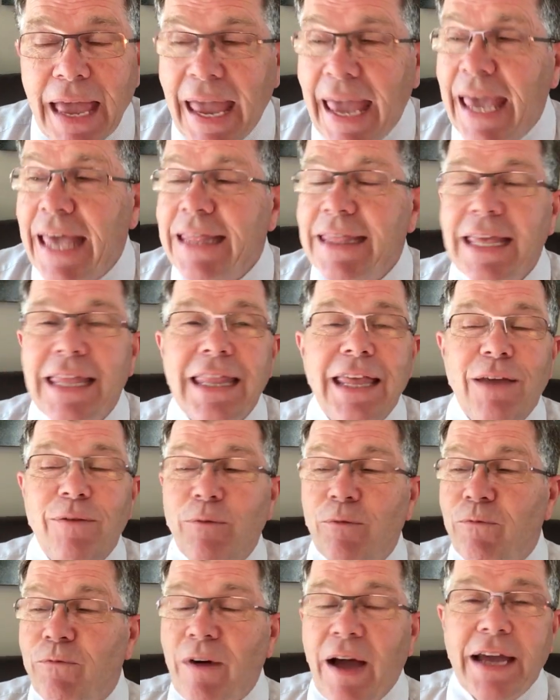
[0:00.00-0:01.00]
And then they
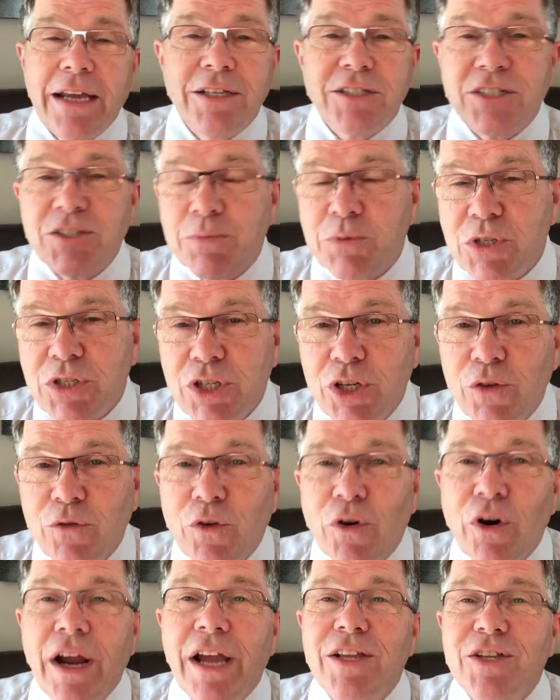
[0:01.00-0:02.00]
find some
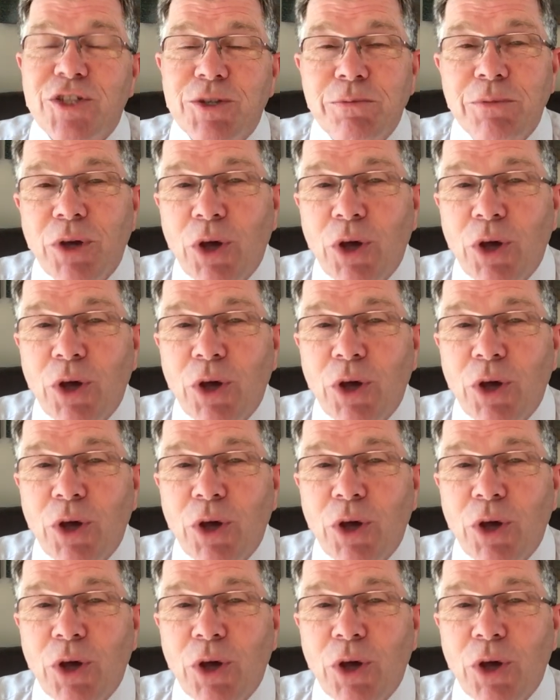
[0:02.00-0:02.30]
silver and some